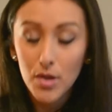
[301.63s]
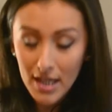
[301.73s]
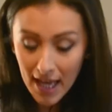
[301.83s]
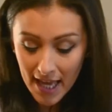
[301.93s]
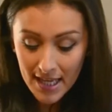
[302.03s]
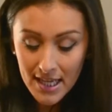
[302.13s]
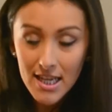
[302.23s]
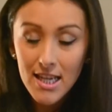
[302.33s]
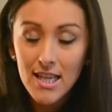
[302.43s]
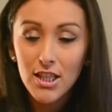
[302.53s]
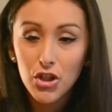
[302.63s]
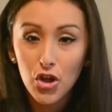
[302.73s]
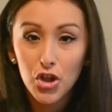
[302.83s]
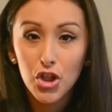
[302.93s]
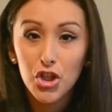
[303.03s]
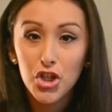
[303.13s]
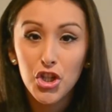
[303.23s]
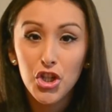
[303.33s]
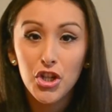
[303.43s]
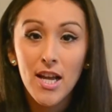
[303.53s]
can talk to
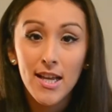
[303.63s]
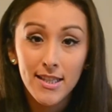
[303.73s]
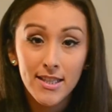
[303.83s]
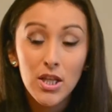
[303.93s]
your ex.